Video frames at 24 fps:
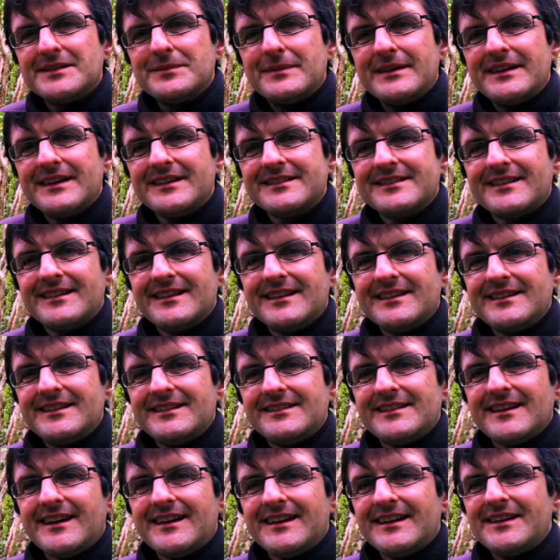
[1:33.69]
because of the
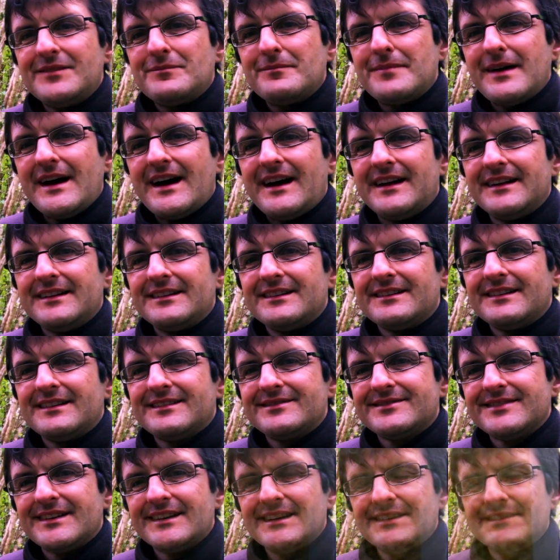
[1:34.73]
design pattern on the
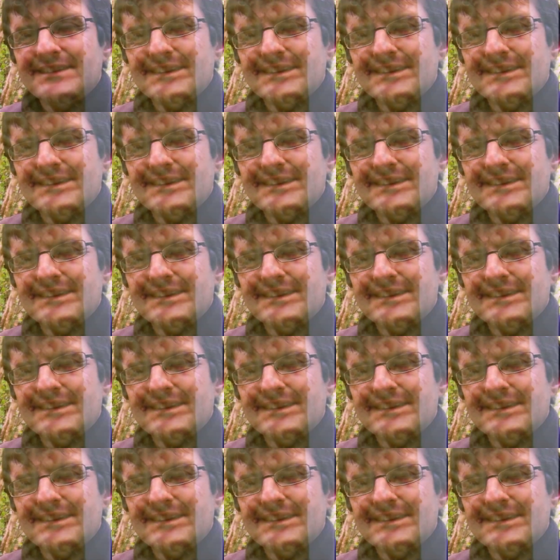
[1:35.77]
front of a